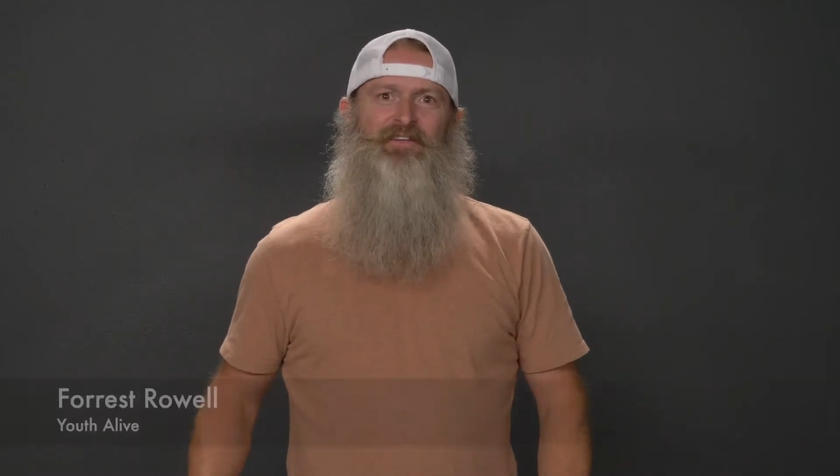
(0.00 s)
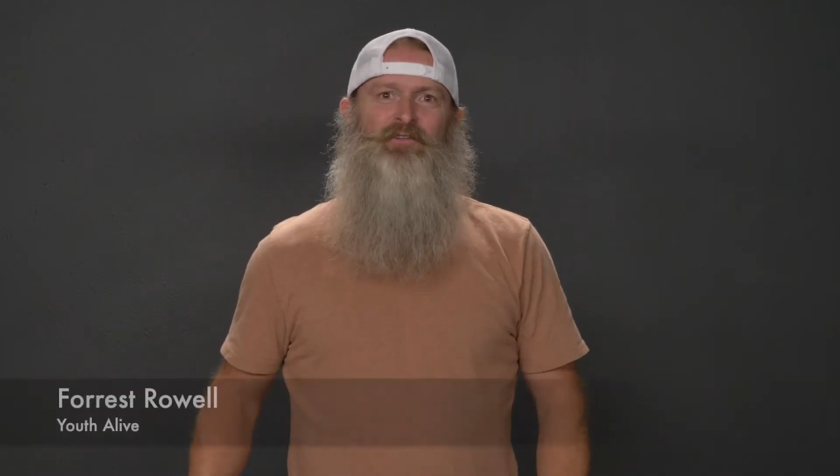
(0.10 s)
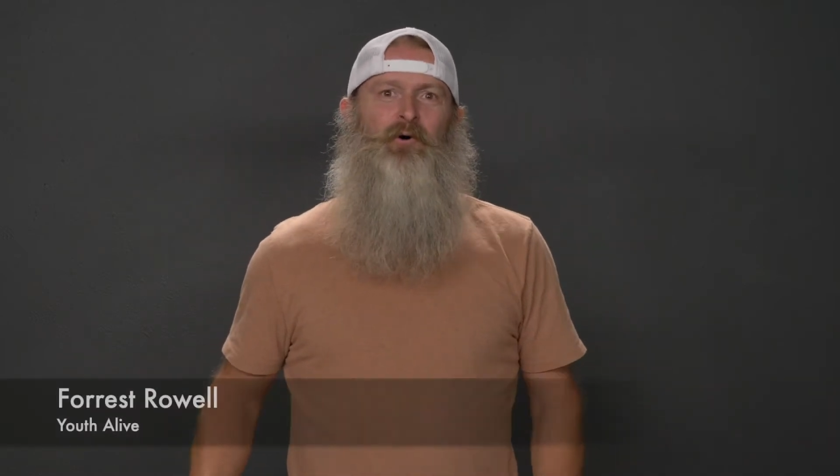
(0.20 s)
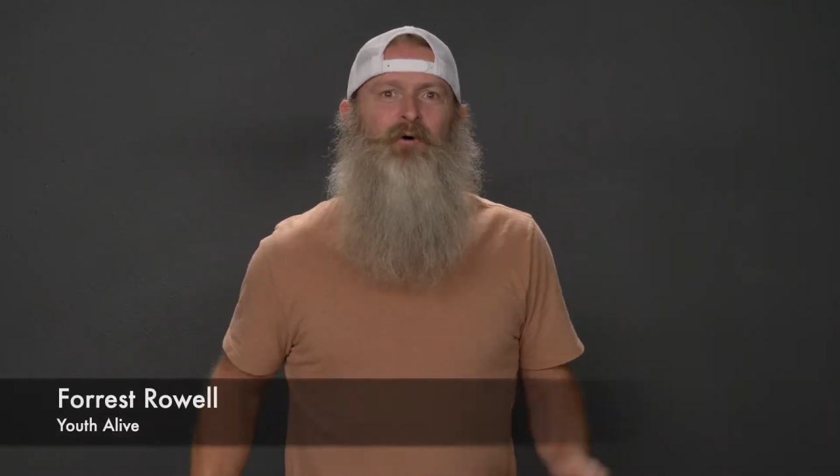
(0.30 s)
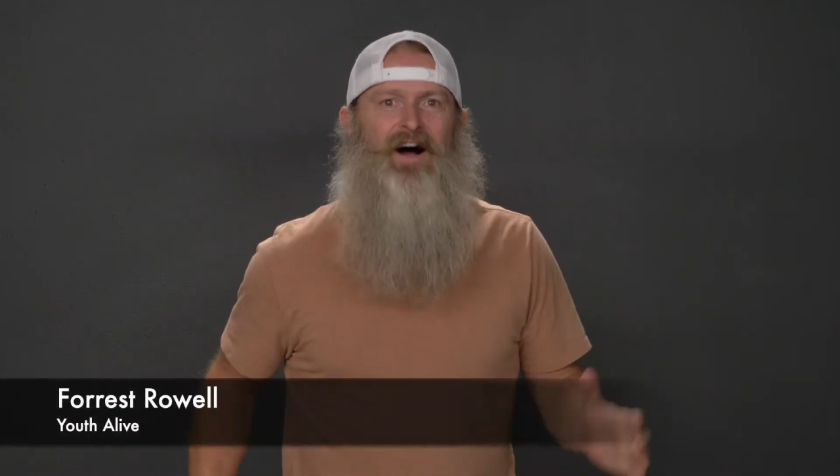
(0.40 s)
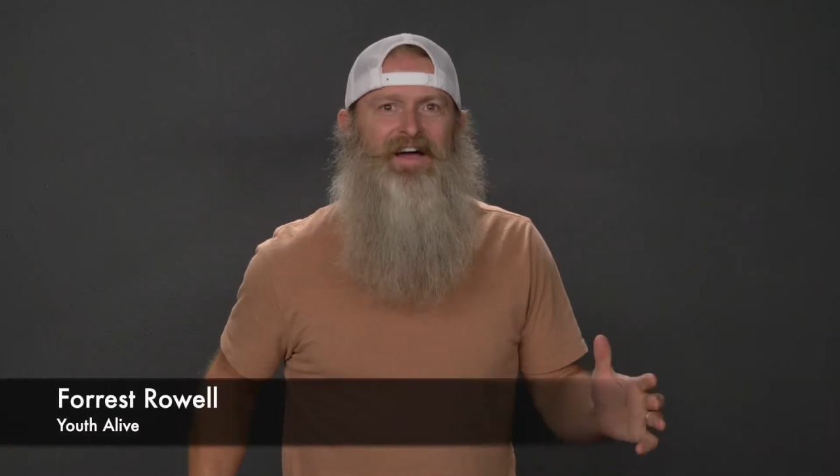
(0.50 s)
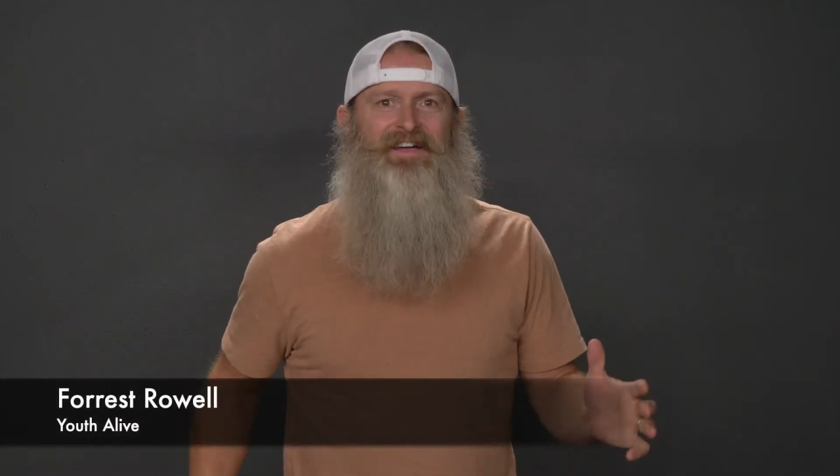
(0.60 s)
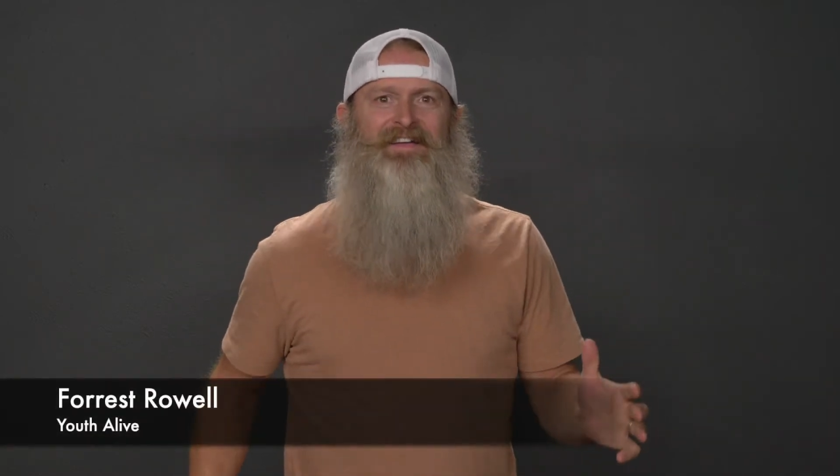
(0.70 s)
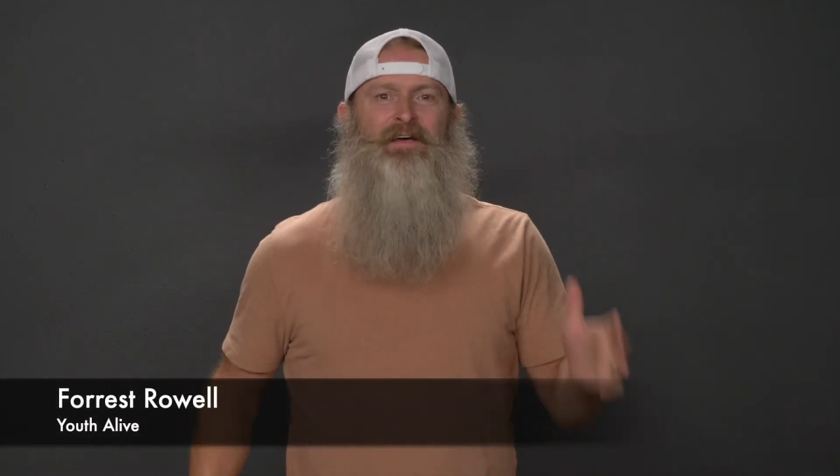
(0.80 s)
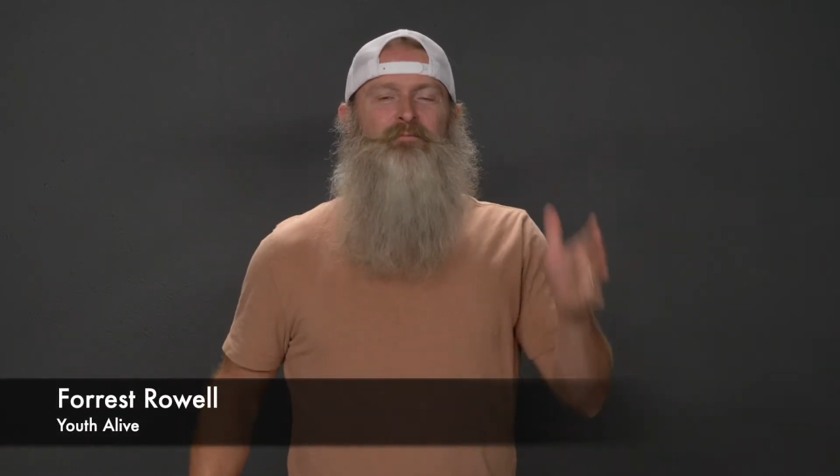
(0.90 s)
You know
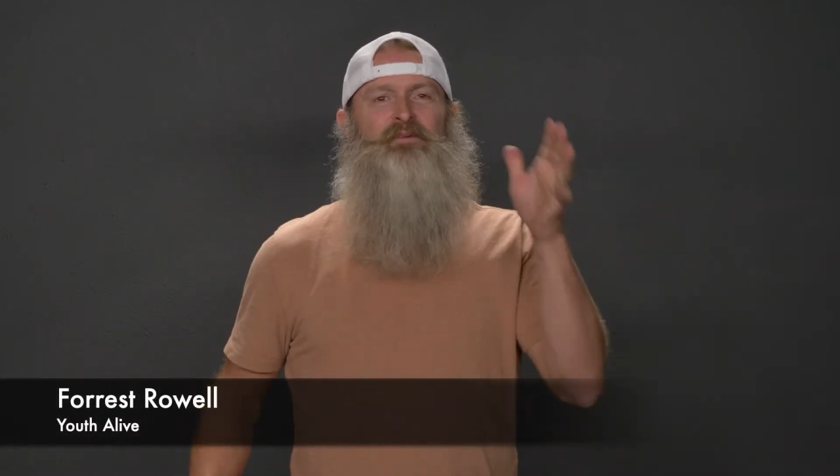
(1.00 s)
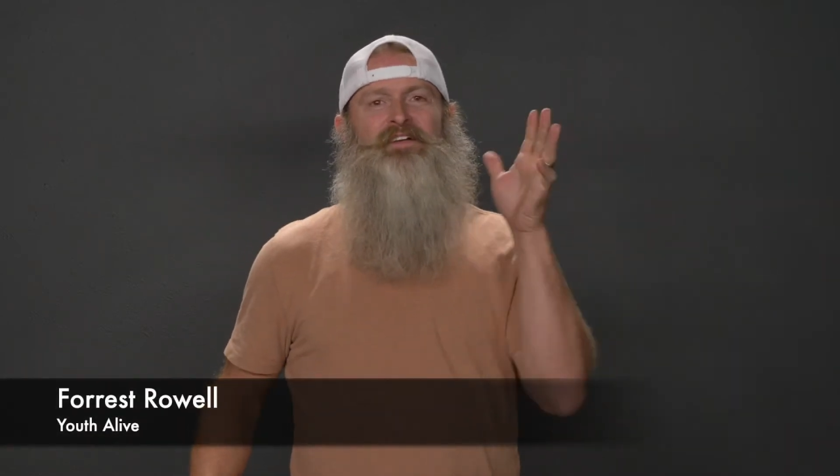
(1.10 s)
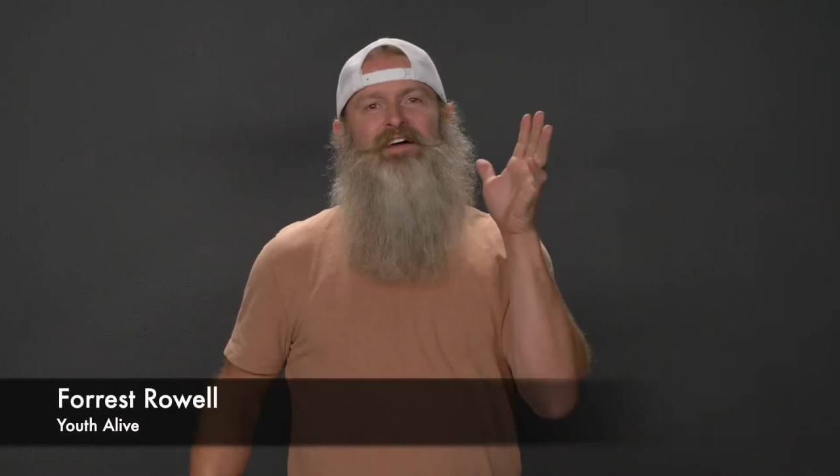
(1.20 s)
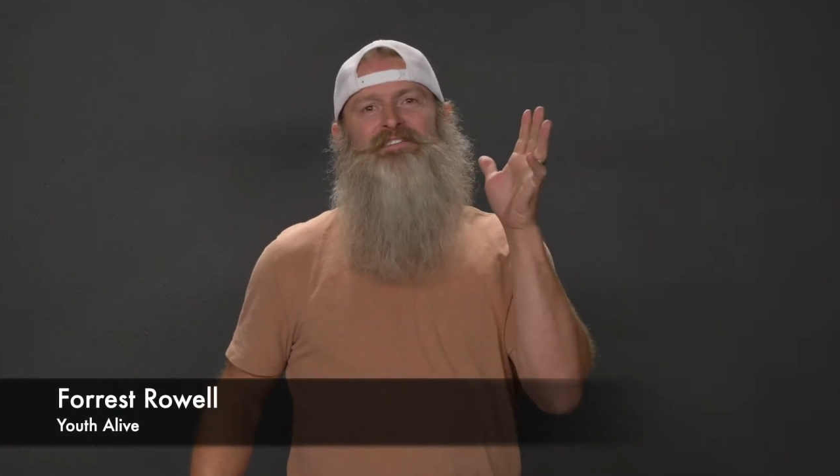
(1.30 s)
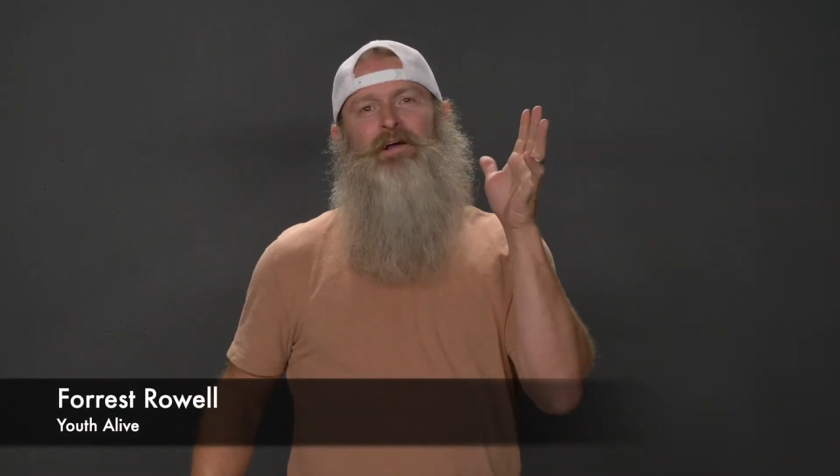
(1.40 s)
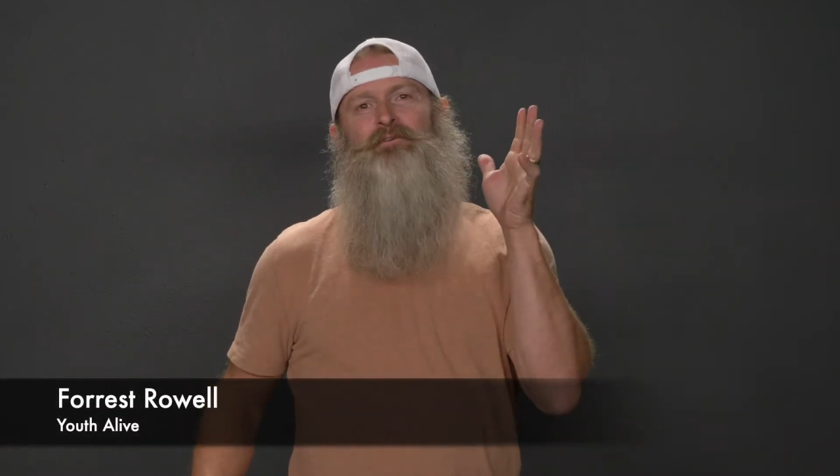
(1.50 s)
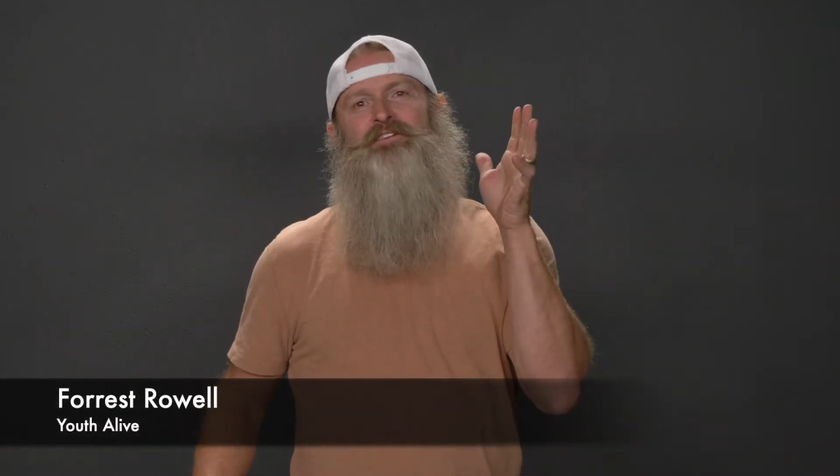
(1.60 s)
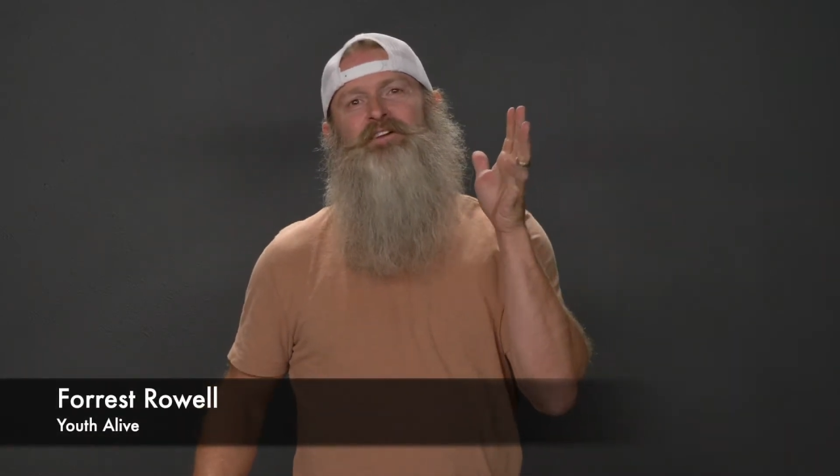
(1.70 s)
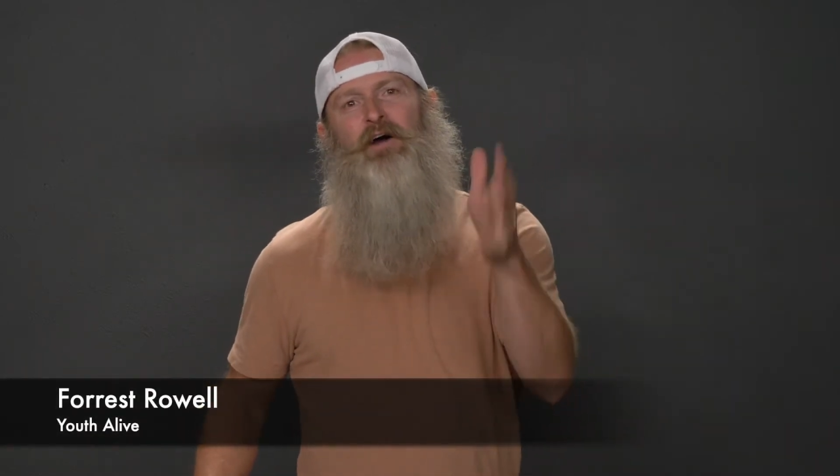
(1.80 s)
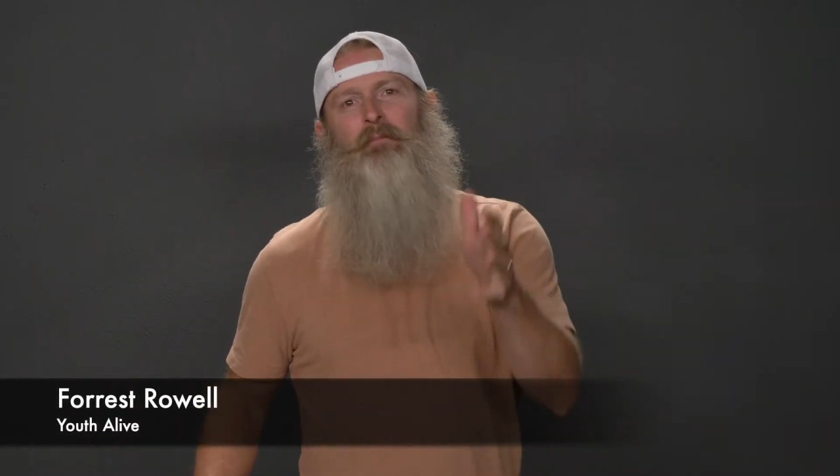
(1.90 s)
why? Because there was
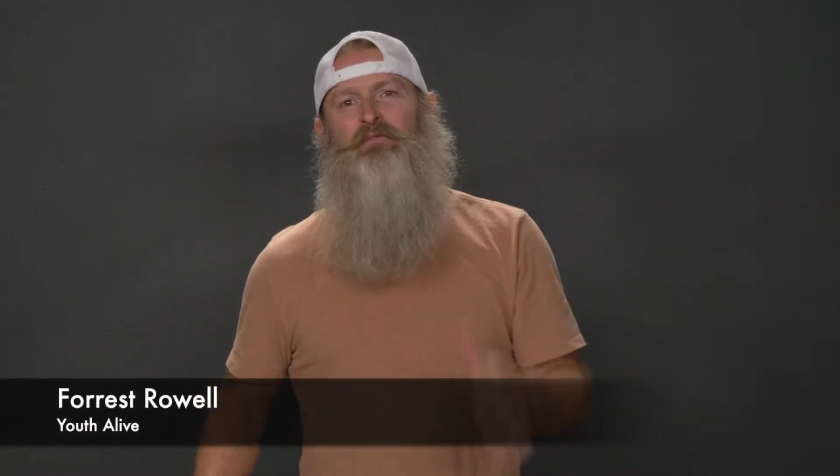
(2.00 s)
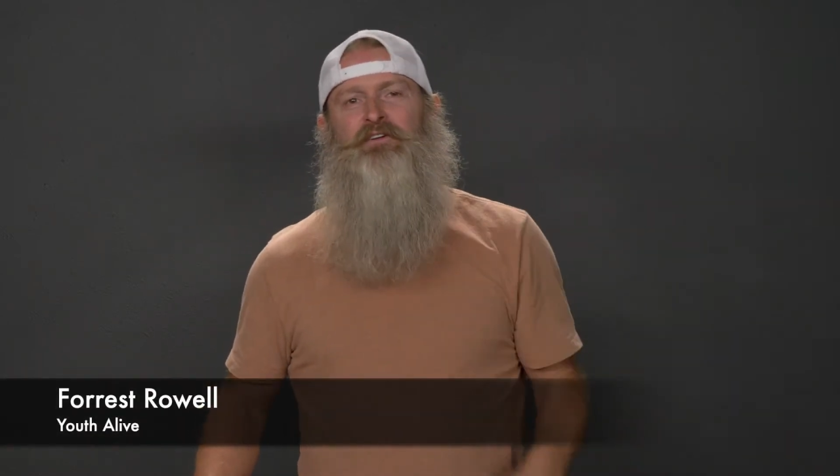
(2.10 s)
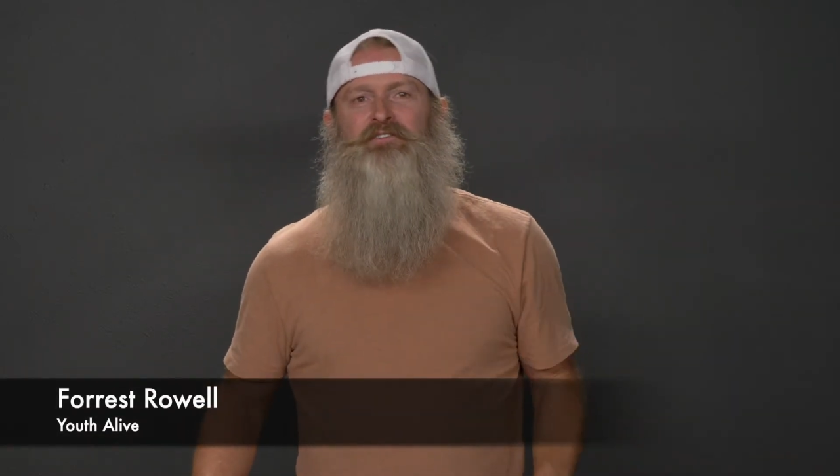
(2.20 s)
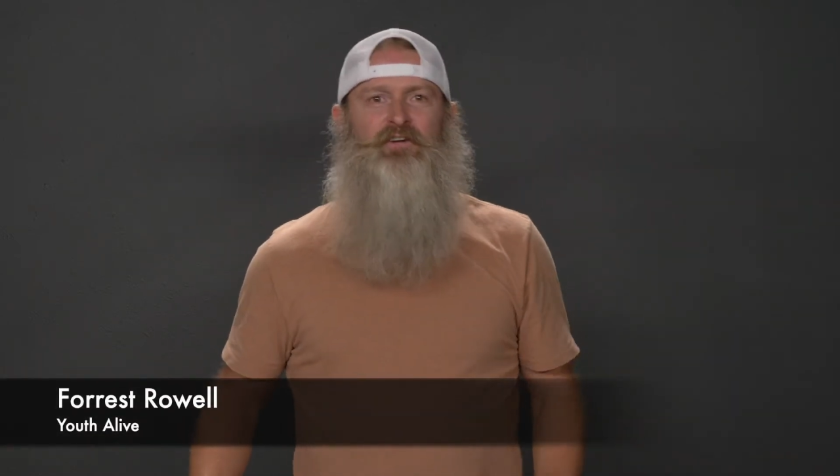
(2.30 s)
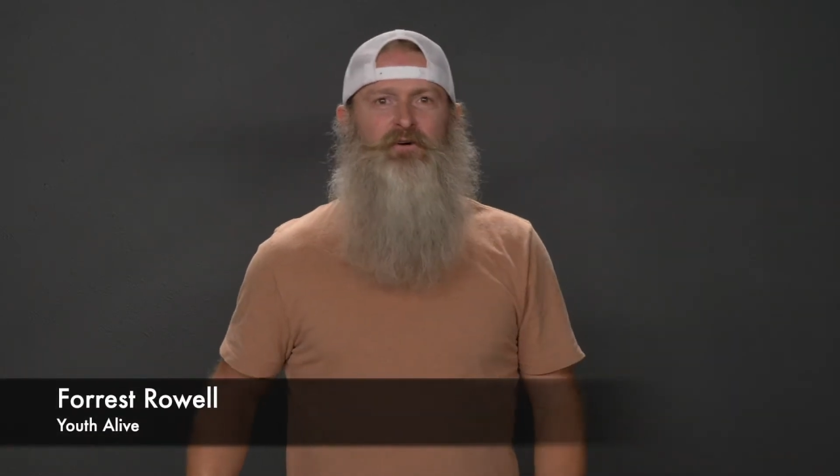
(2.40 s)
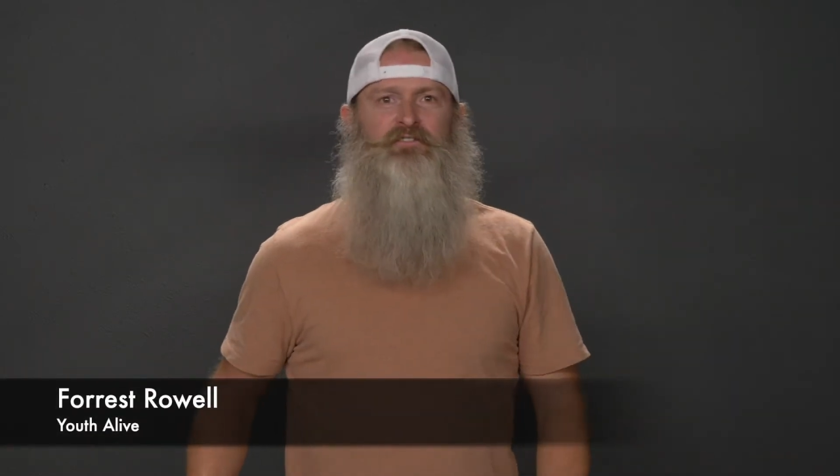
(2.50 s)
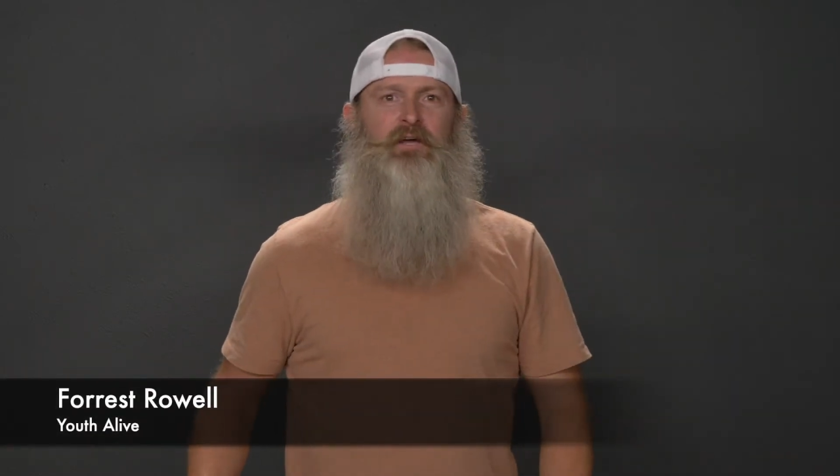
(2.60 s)
a couple of dudes